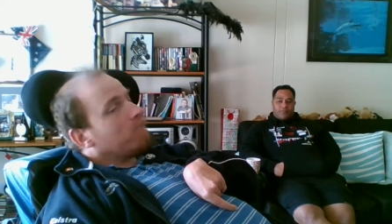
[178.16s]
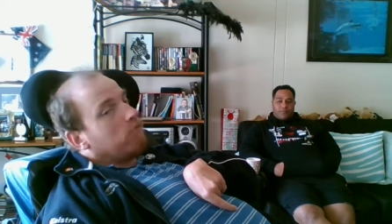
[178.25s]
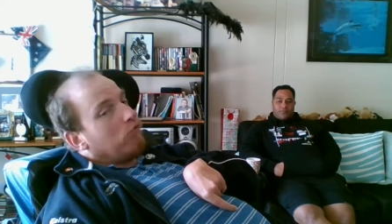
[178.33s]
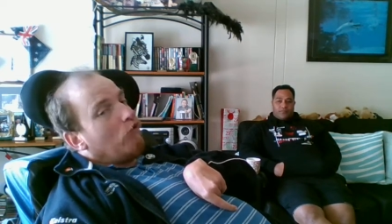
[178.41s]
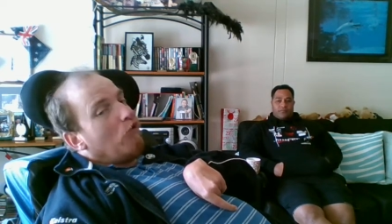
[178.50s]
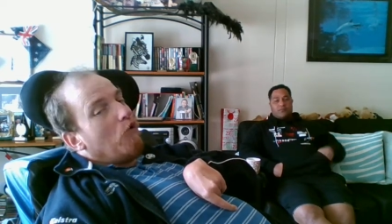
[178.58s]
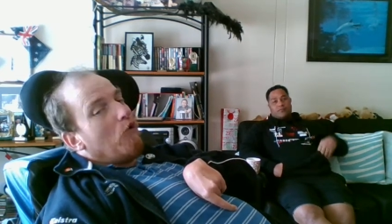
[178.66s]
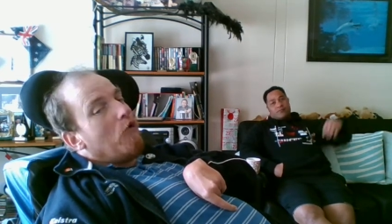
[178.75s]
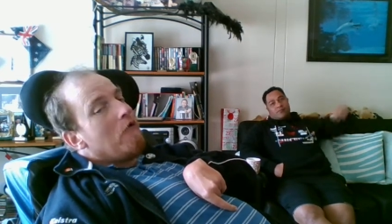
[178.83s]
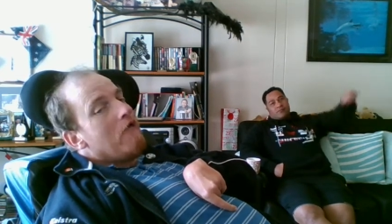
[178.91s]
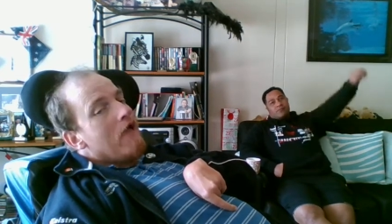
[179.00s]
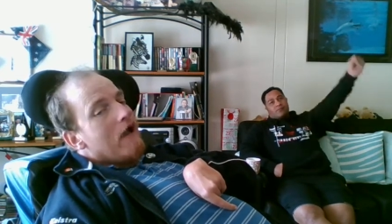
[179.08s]
floor,
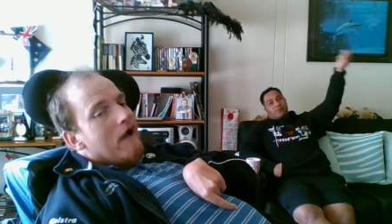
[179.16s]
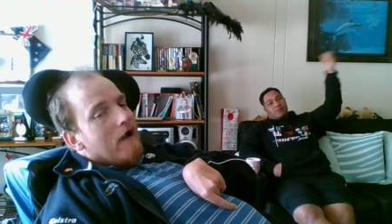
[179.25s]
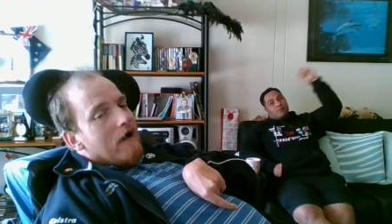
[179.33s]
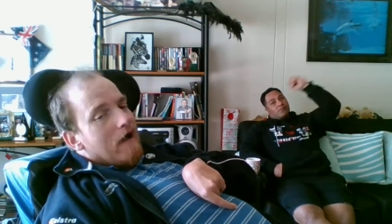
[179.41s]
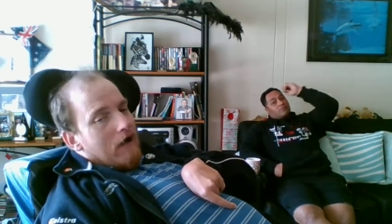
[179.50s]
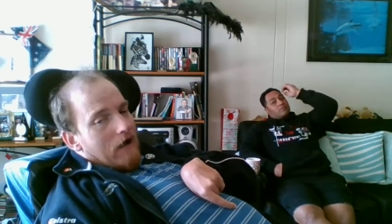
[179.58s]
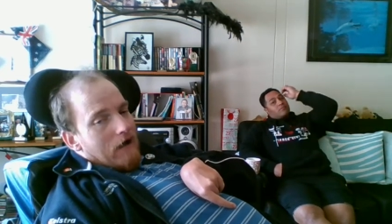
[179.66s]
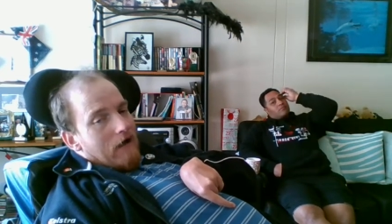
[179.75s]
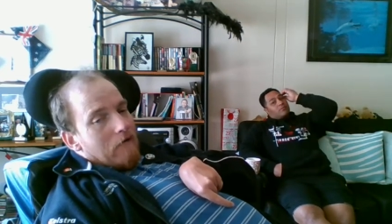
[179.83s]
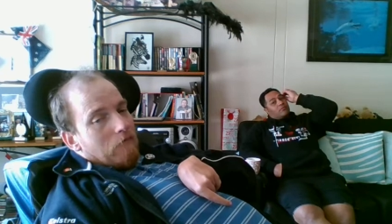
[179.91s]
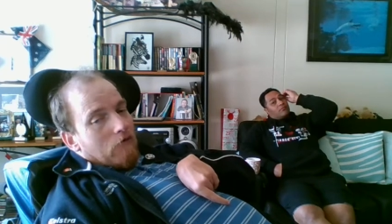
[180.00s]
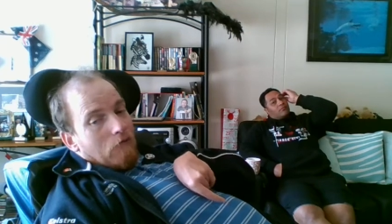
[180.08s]

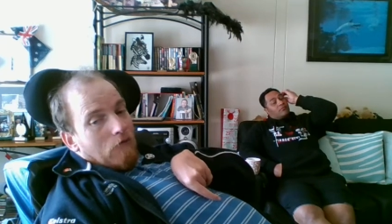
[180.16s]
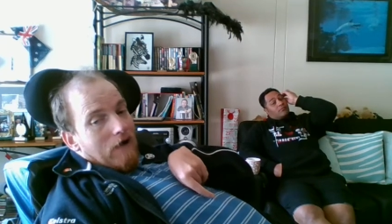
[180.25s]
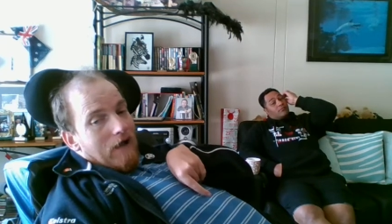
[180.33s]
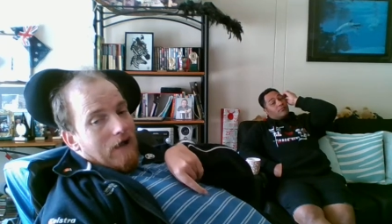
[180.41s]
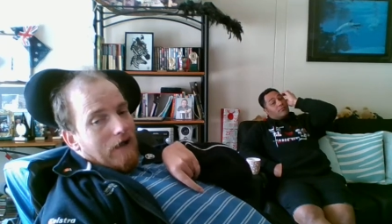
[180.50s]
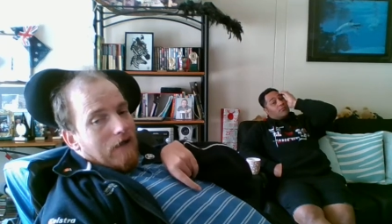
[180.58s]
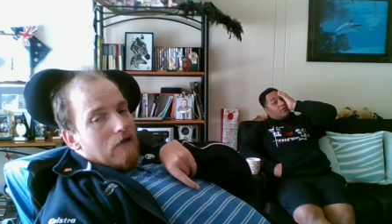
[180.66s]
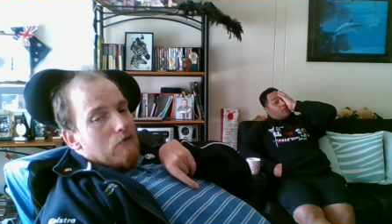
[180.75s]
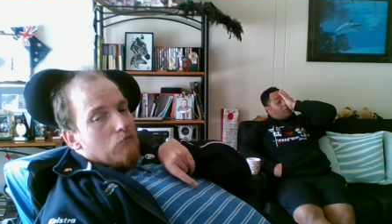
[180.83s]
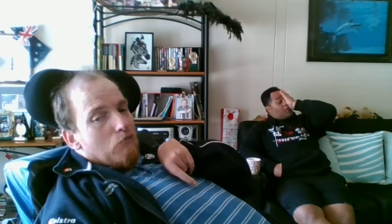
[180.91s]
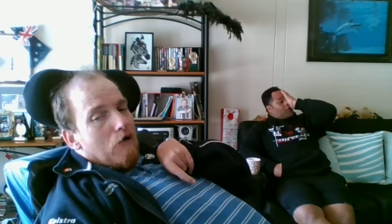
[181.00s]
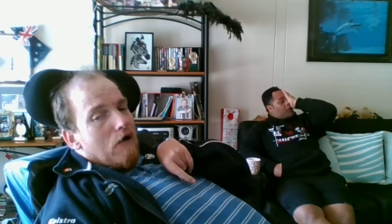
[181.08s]
everywhere.
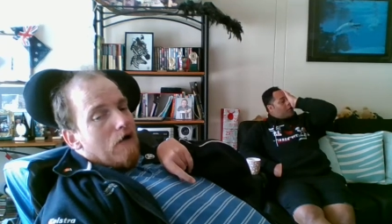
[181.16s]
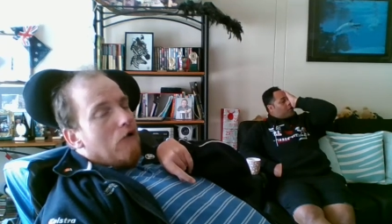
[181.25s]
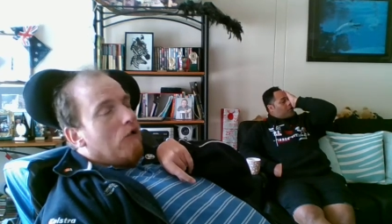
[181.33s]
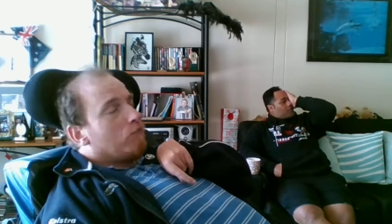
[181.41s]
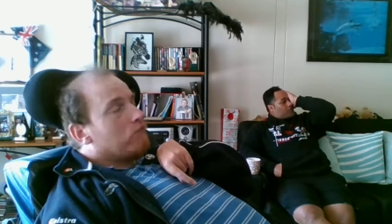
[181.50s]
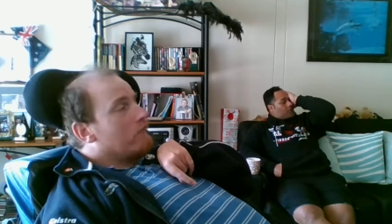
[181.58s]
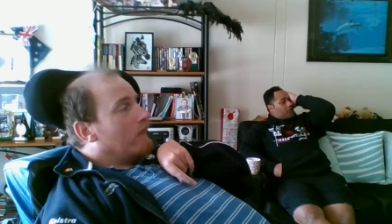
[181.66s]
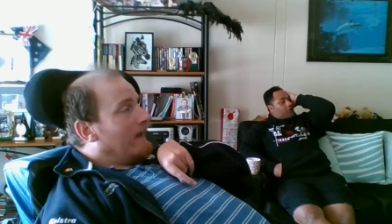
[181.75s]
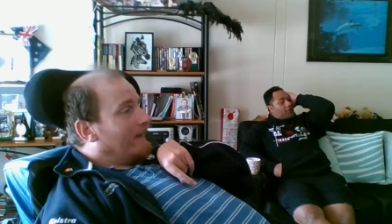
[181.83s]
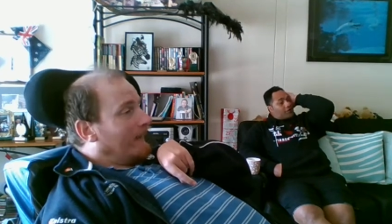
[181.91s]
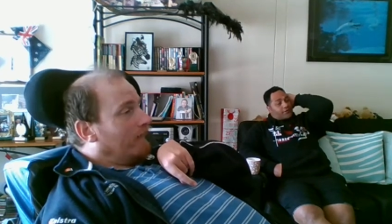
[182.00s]
Here's my oxide.